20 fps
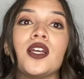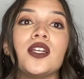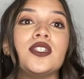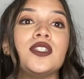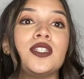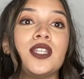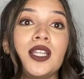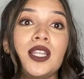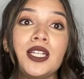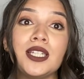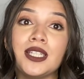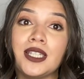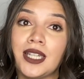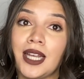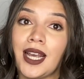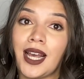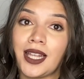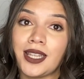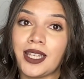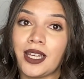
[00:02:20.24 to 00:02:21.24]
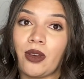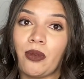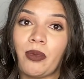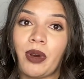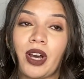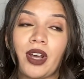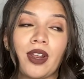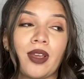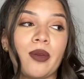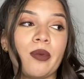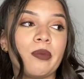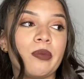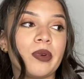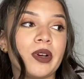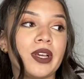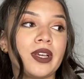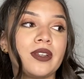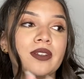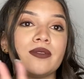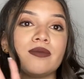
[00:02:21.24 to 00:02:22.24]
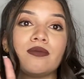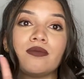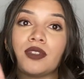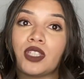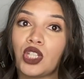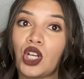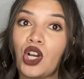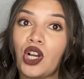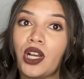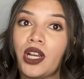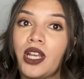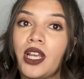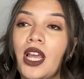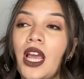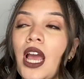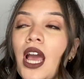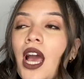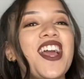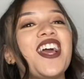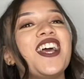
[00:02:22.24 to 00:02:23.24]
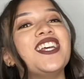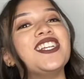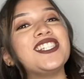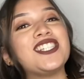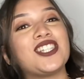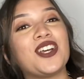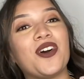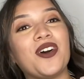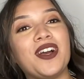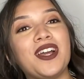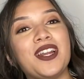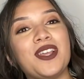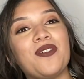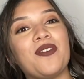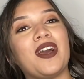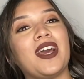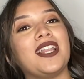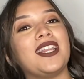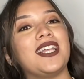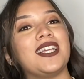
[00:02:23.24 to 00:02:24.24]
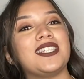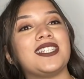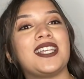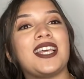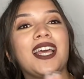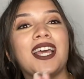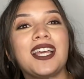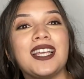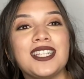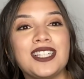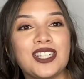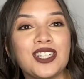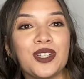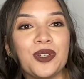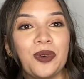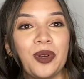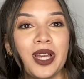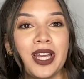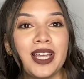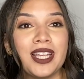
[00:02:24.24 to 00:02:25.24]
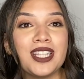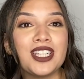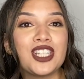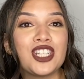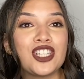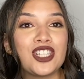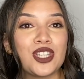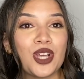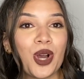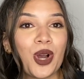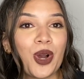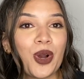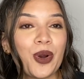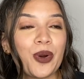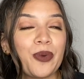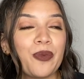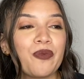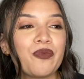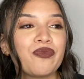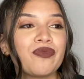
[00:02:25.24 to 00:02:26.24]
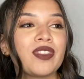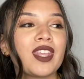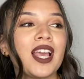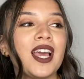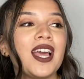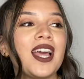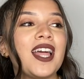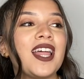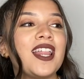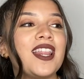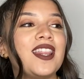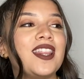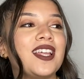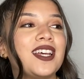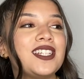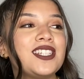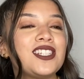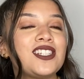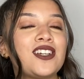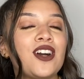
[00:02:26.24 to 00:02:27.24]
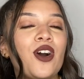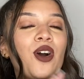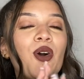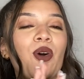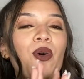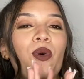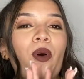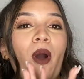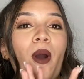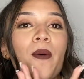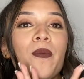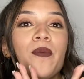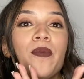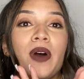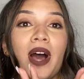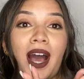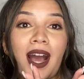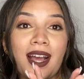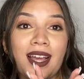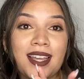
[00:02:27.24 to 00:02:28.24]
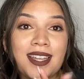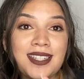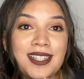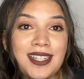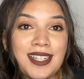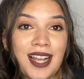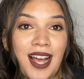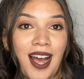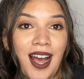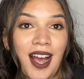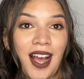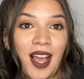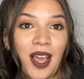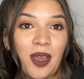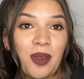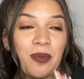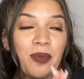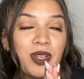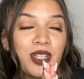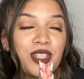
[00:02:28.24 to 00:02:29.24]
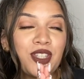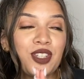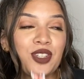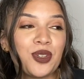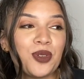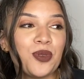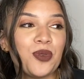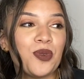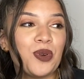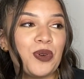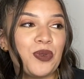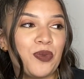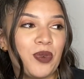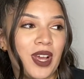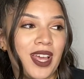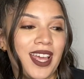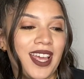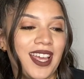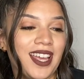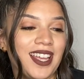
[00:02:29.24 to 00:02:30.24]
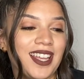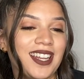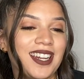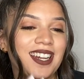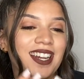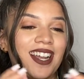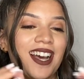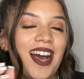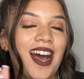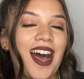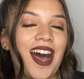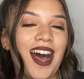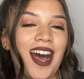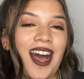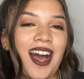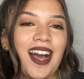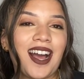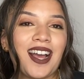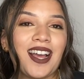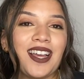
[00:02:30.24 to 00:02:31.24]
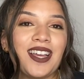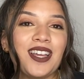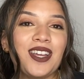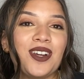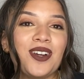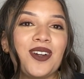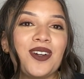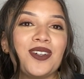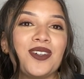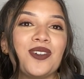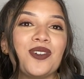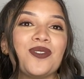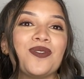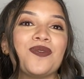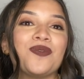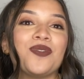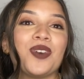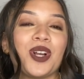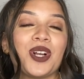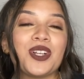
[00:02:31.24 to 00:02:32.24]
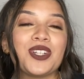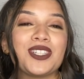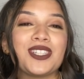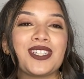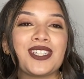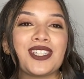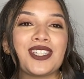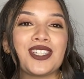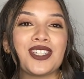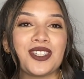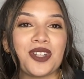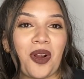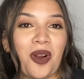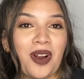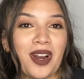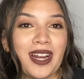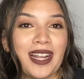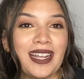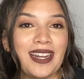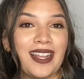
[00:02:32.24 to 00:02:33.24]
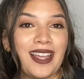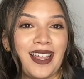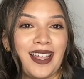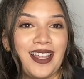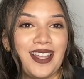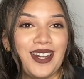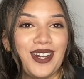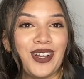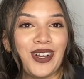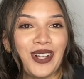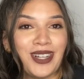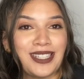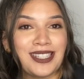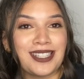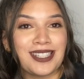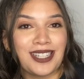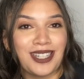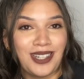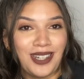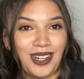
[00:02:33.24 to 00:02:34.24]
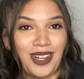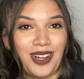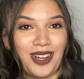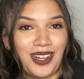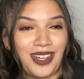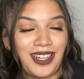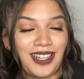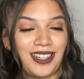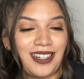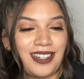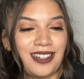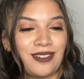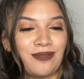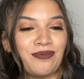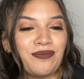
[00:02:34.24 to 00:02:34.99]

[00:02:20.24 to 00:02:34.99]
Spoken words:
to this day I think about it, but sorry. So anyway, let's get into it. So let's go back in time to when I first started in a salon.